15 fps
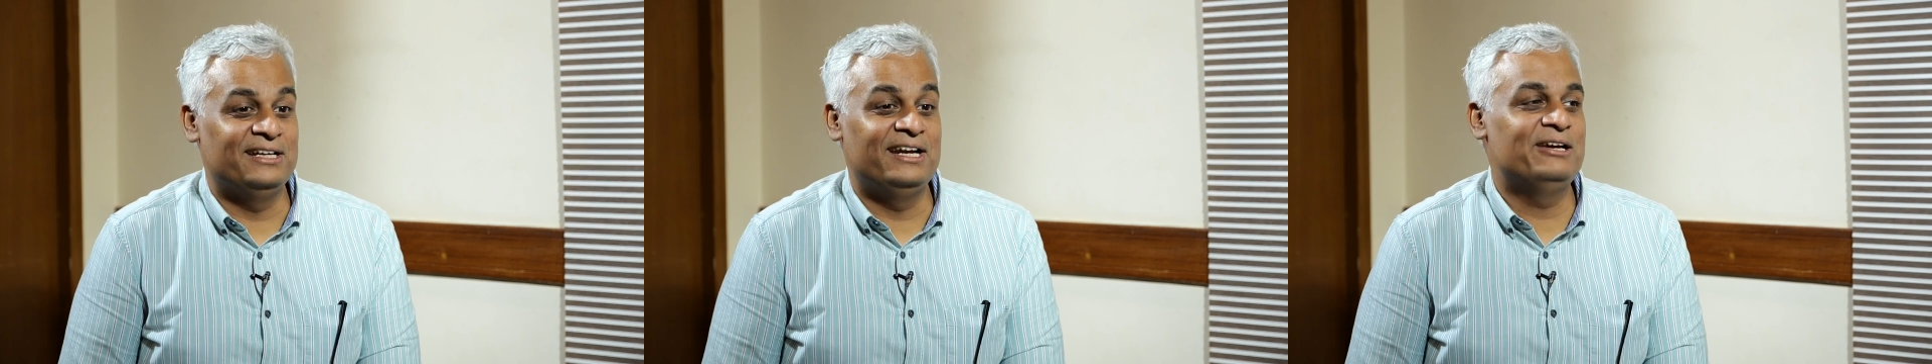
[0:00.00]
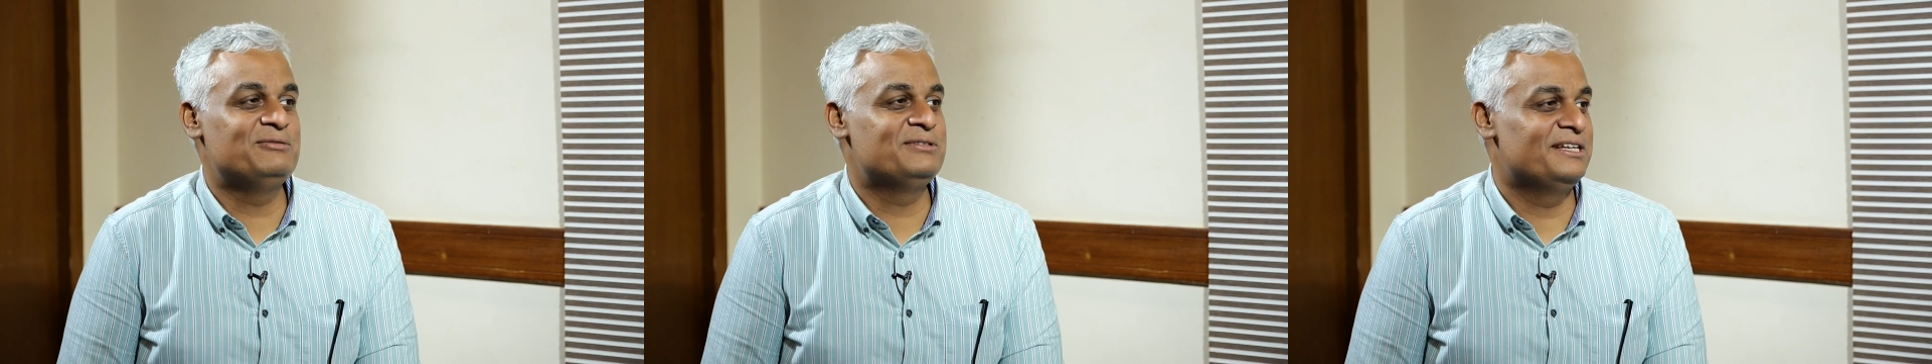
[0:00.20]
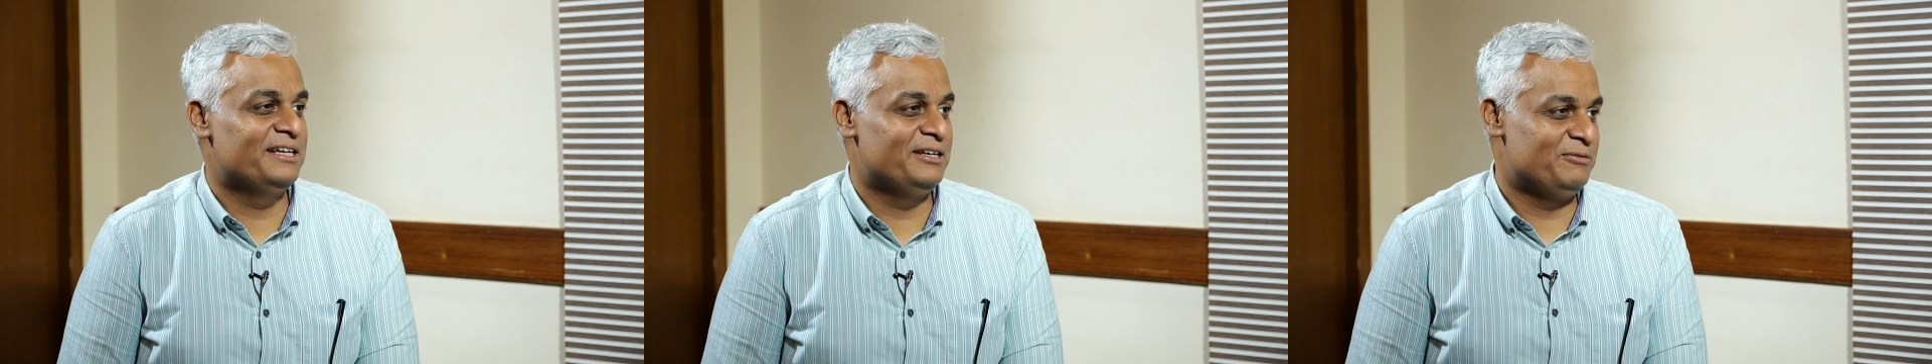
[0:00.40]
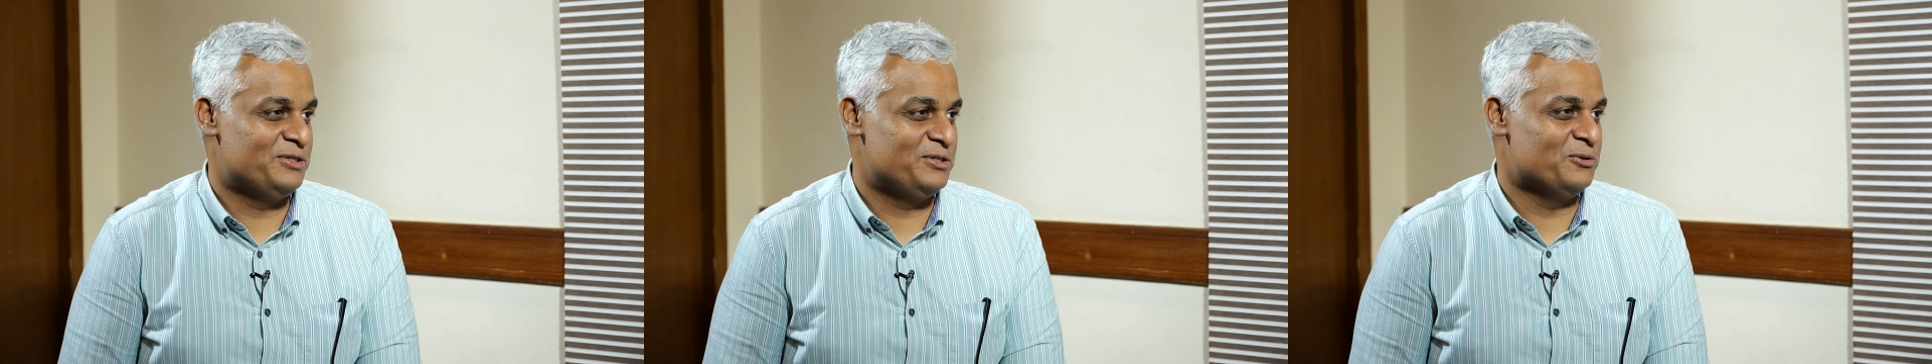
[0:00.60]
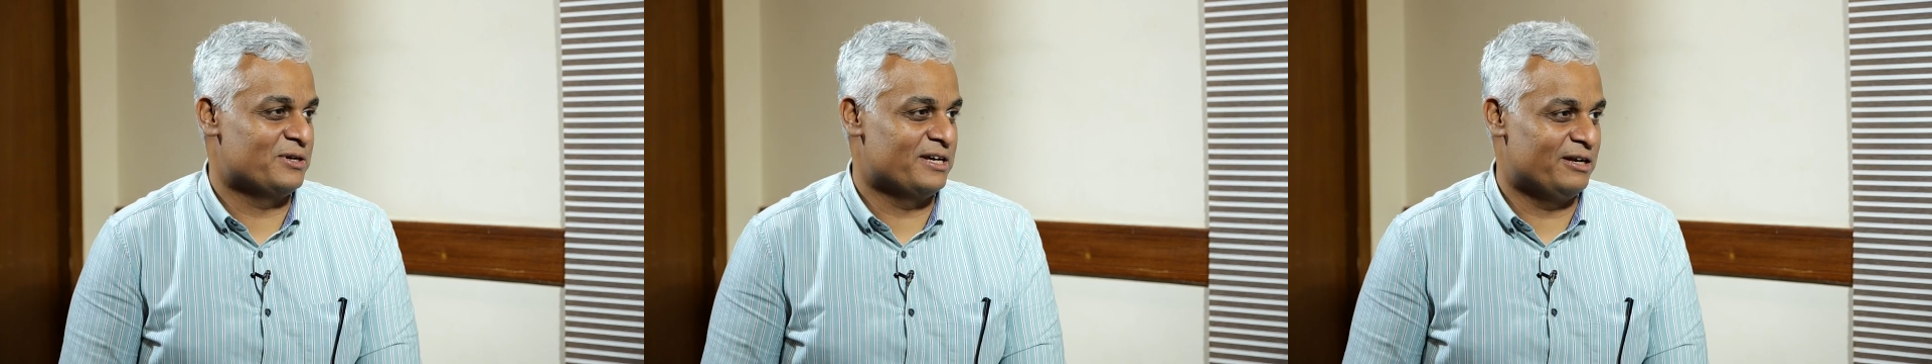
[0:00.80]
the lifestyle
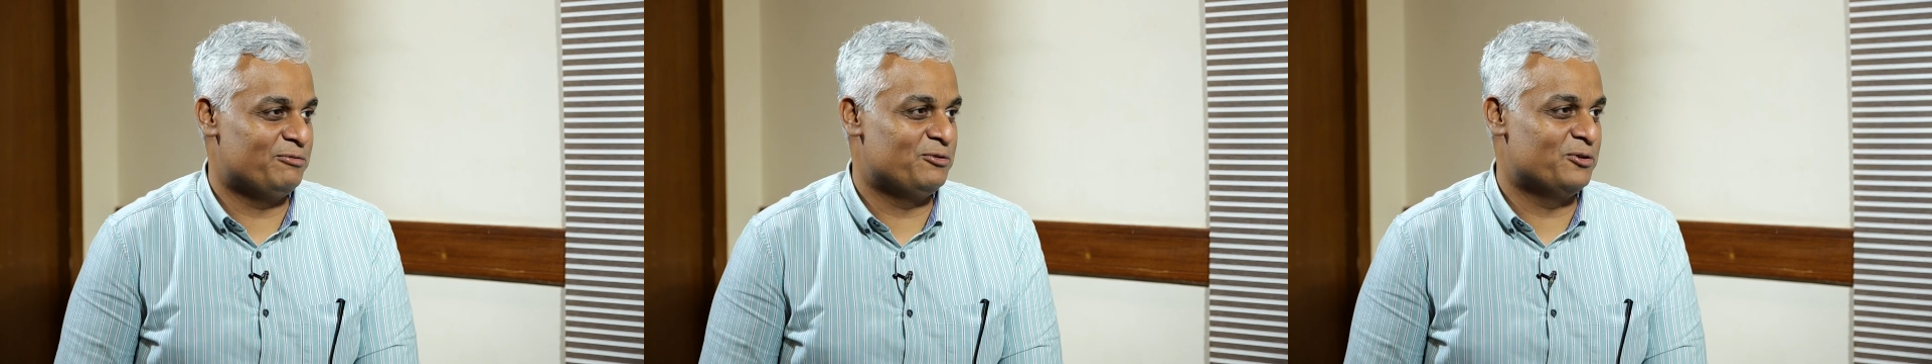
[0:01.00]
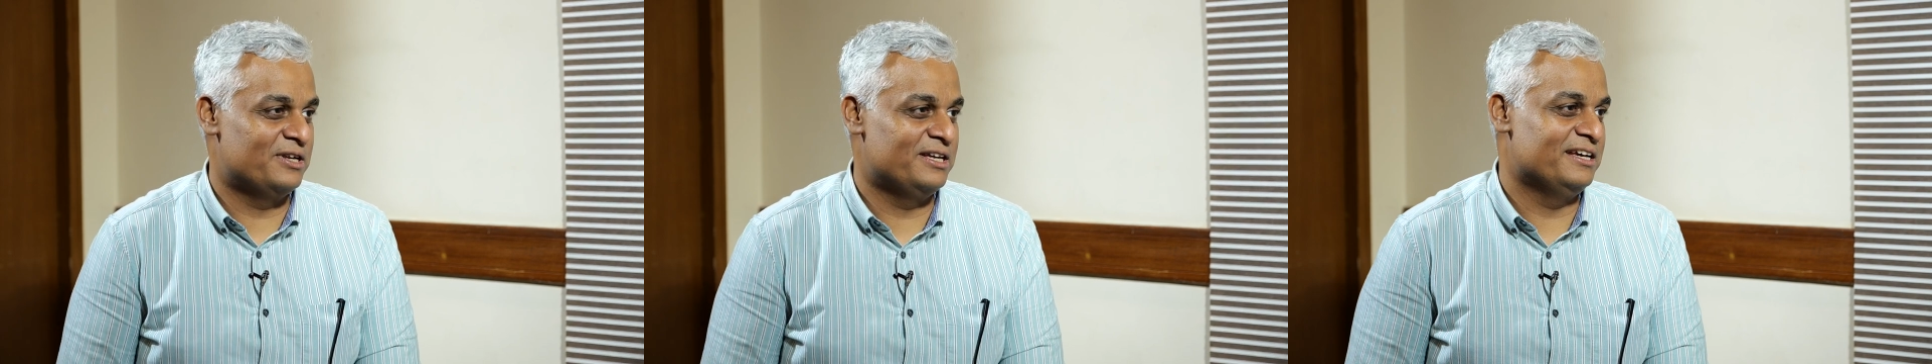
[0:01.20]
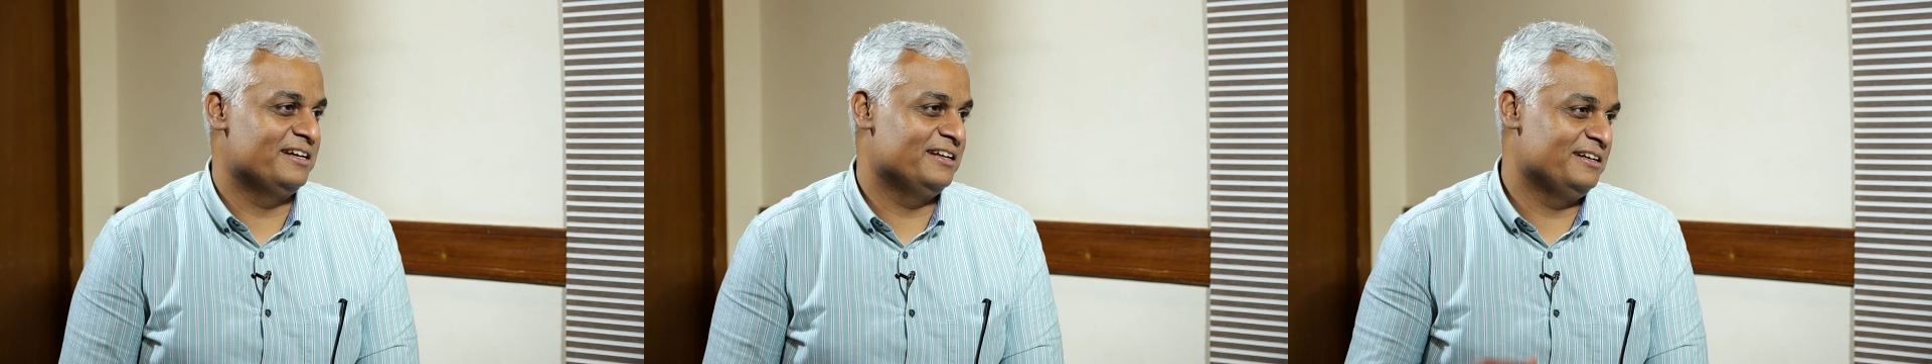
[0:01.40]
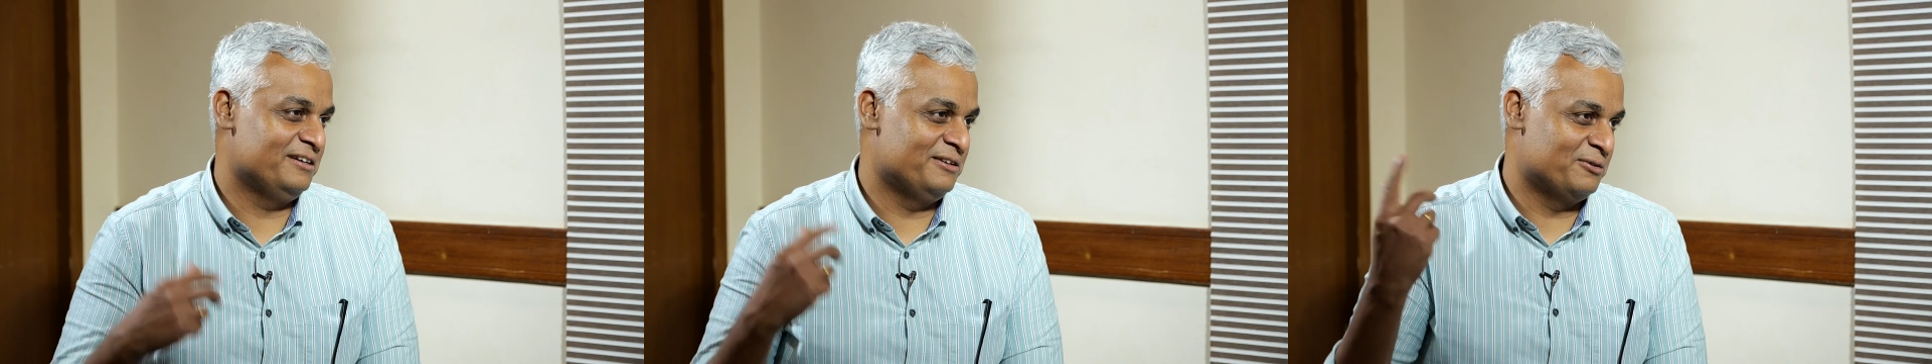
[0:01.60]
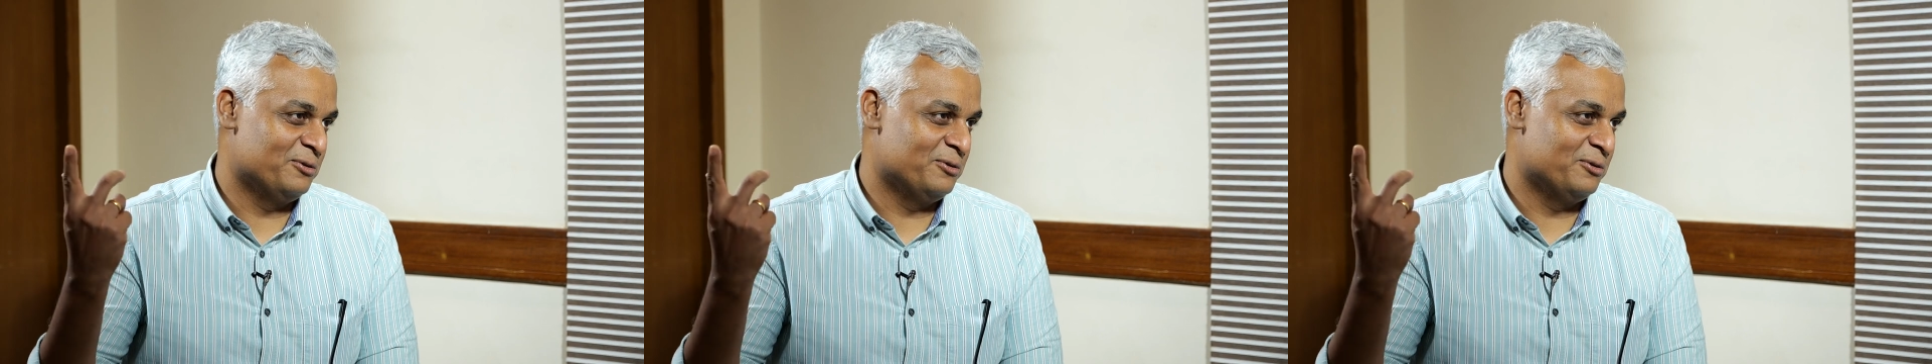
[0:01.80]
which you can afford here and